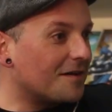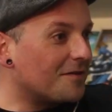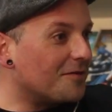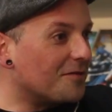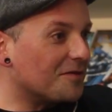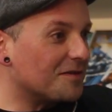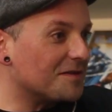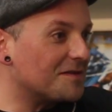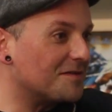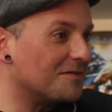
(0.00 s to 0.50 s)

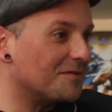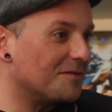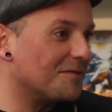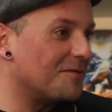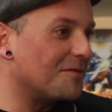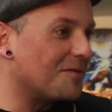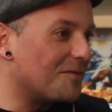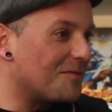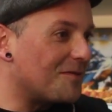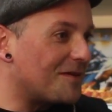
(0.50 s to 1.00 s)
Horse
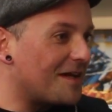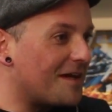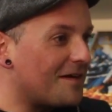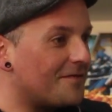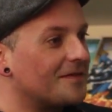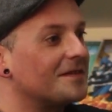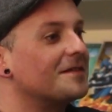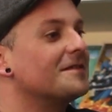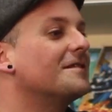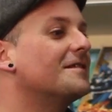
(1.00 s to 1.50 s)
or
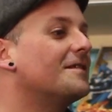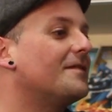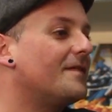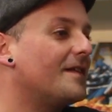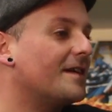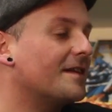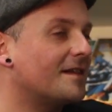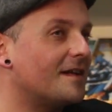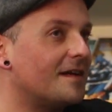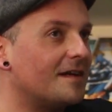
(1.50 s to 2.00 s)
whatever. The
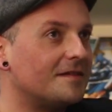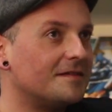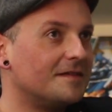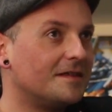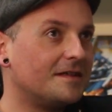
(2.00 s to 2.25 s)
fact that